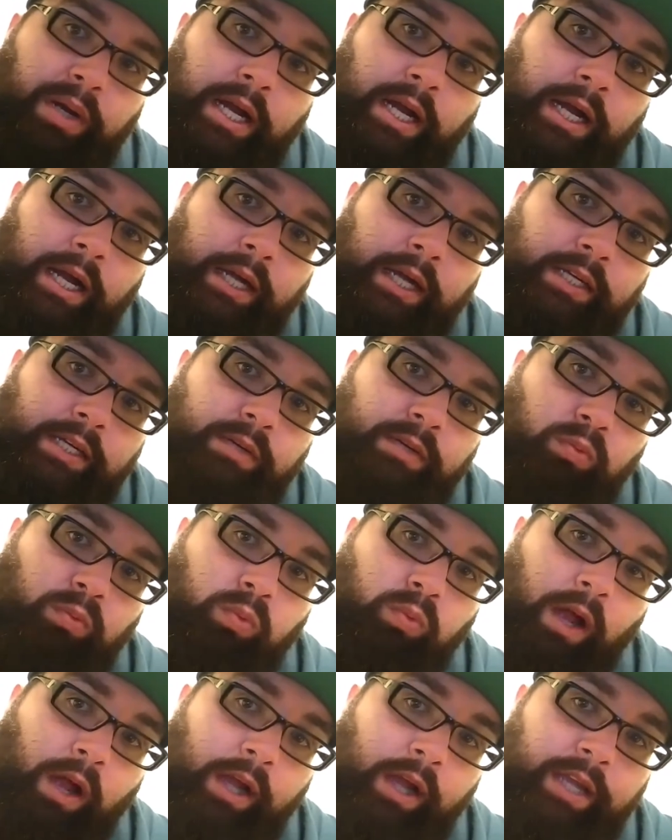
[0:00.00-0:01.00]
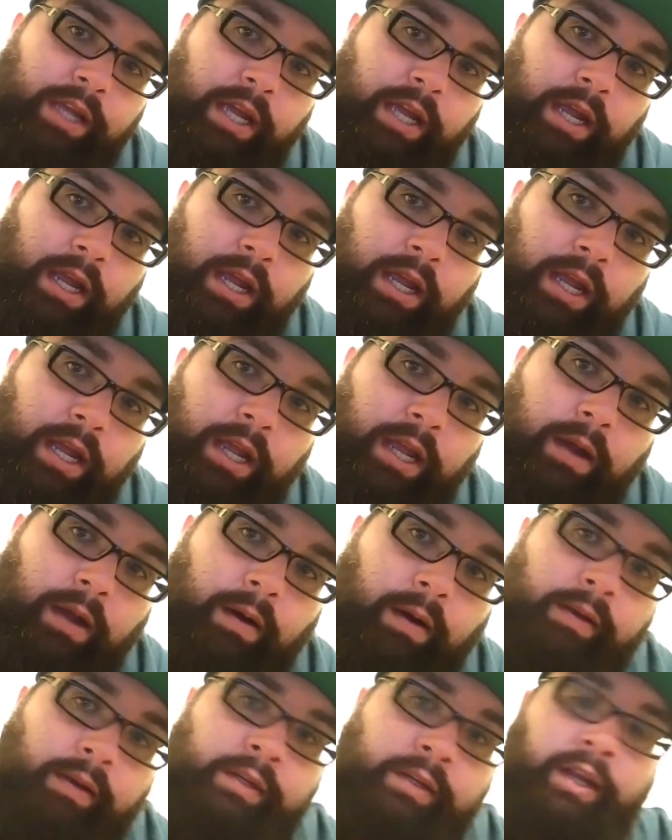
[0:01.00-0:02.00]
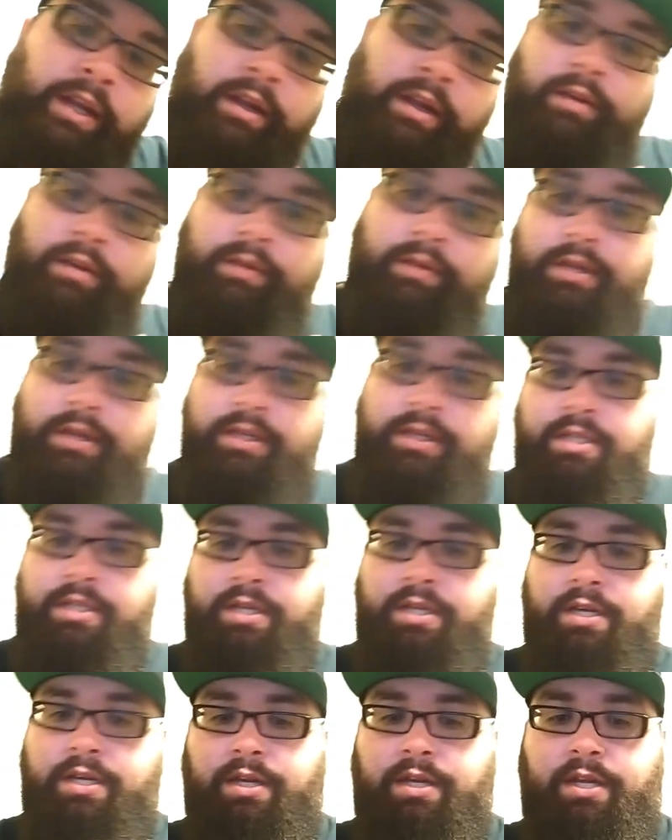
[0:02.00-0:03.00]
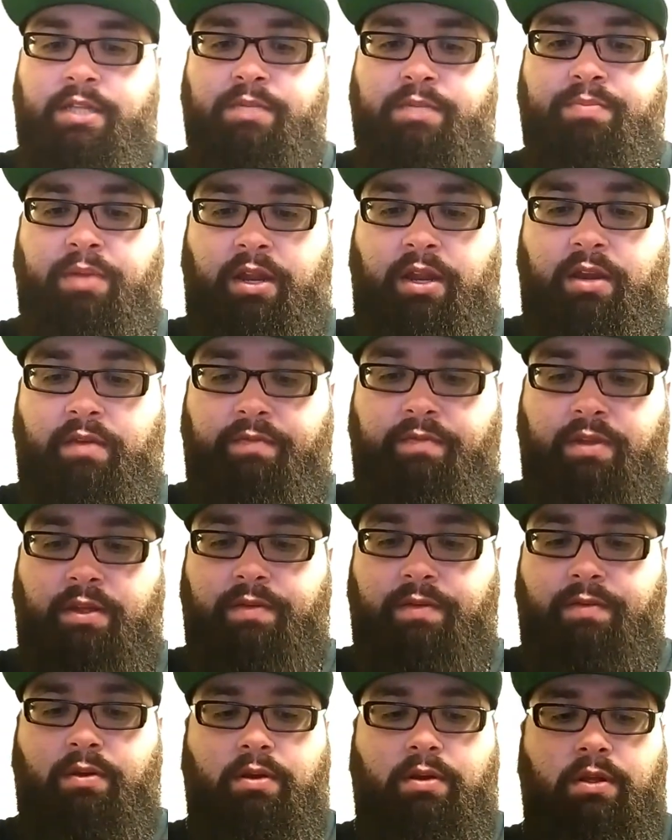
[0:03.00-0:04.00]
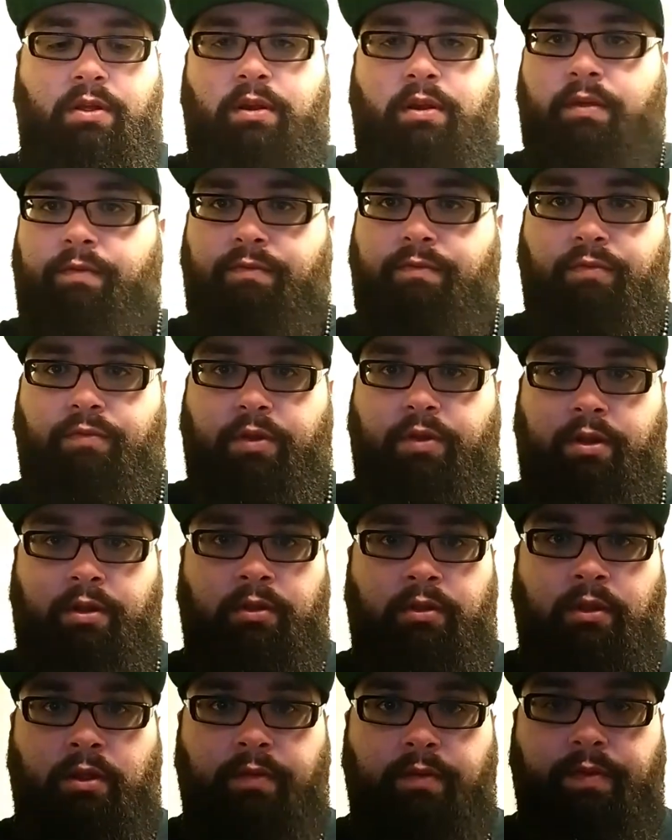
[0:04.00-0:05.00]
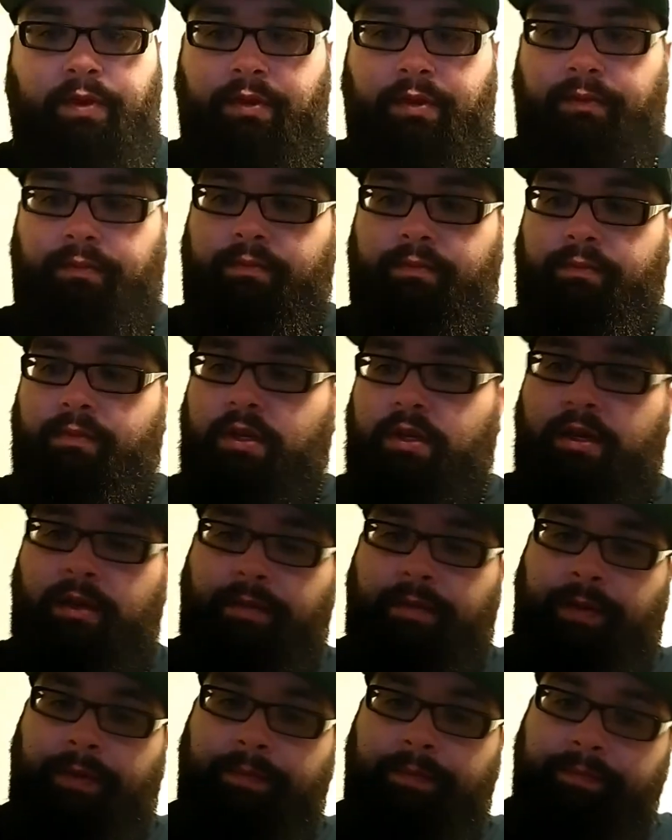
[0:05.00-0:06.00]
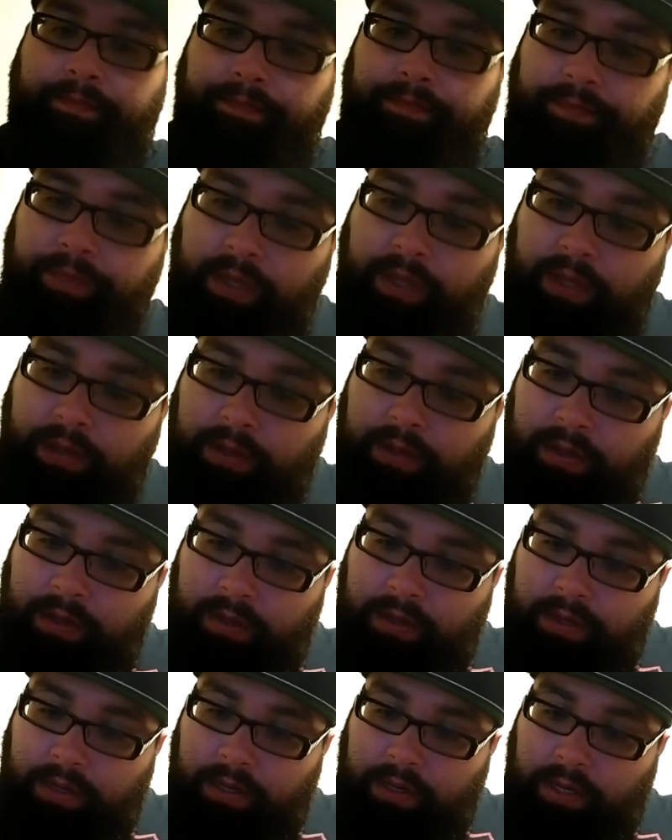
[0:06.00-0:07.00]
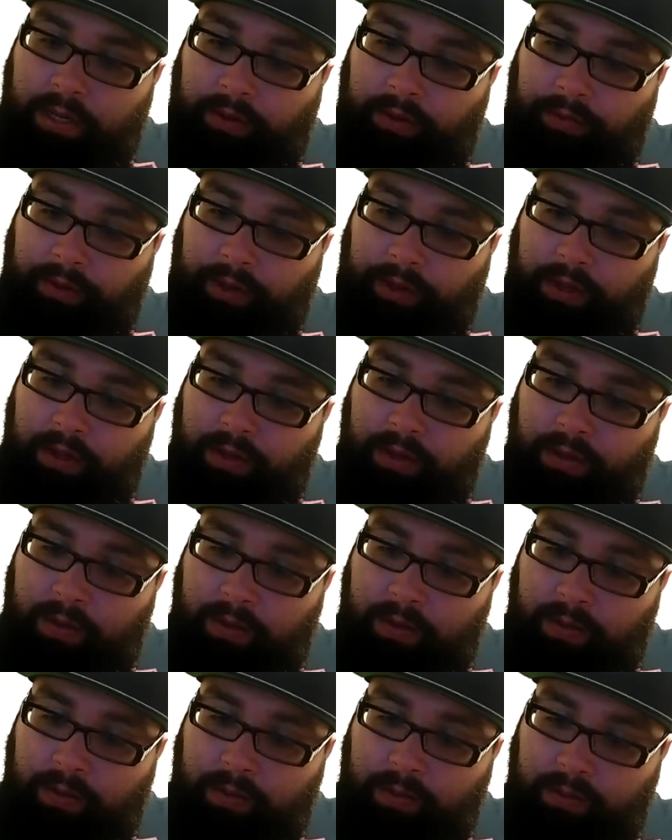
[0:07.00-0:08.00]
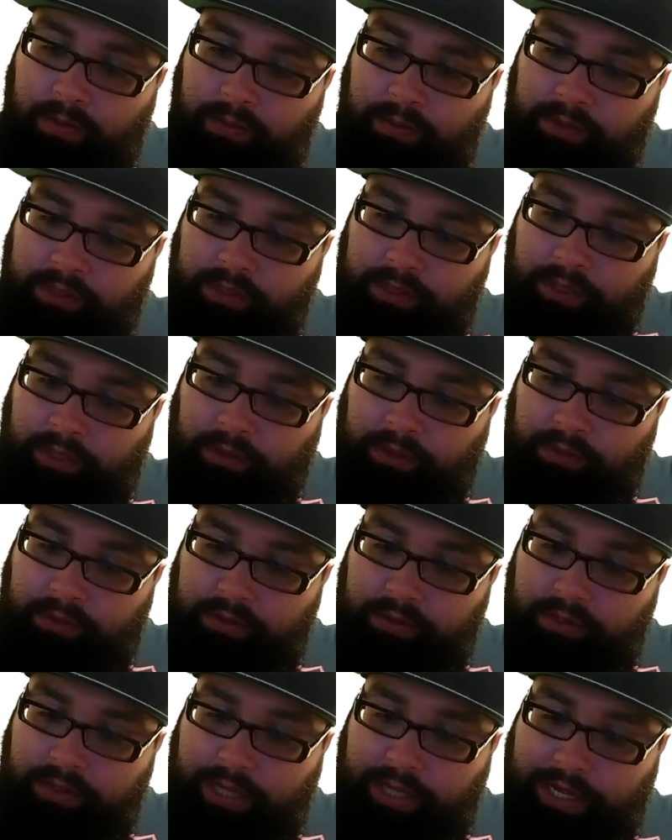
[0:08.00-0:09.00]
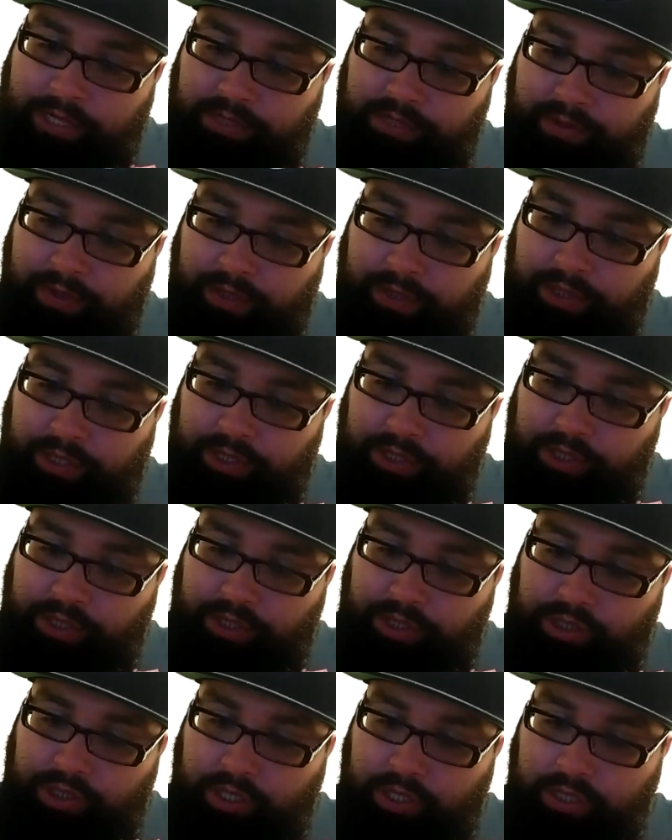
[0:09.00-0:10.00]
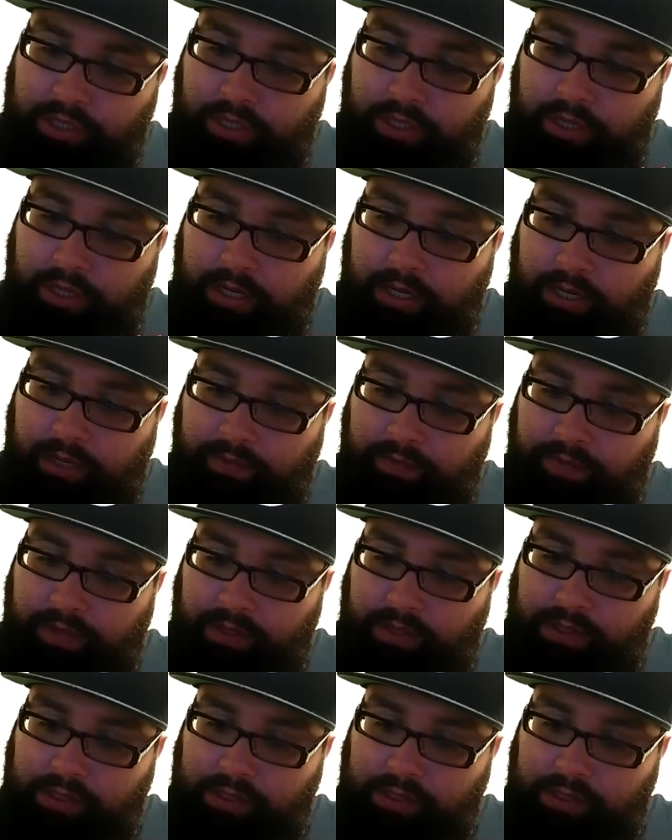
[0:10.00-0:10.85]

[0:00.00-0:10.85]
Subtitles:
Rocky on there, because it's banana flavored, and I frickin' love it. Anyway, here we go. Just going to saturate the shit out of this.